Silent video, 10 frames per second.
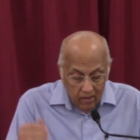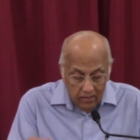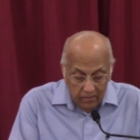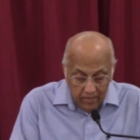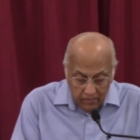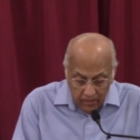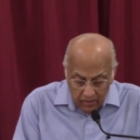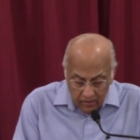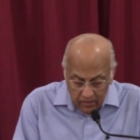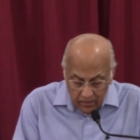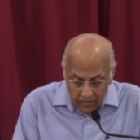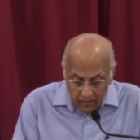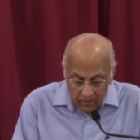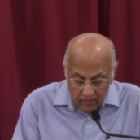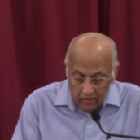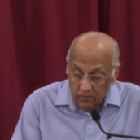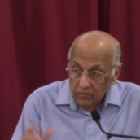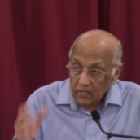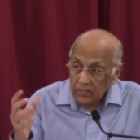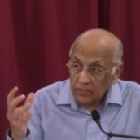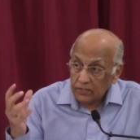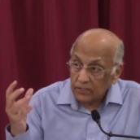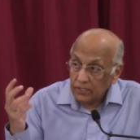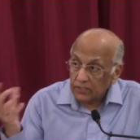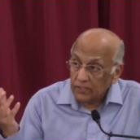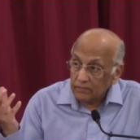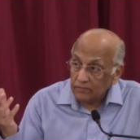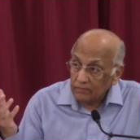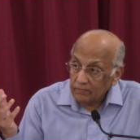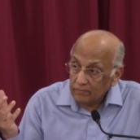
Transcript: See, Babylon is a religious system.